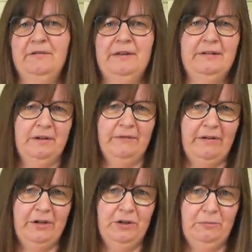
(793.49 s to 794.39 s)
if you live in a
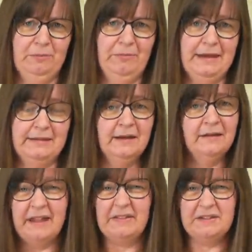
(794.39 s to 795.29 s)
very humid place,
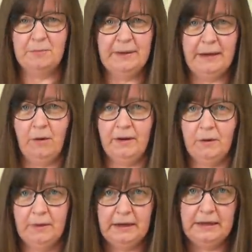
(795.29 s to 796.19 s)
they'll disappear
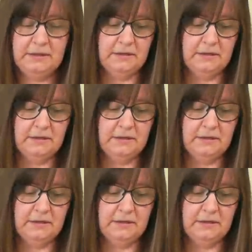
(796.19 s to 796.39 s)
quite quickly.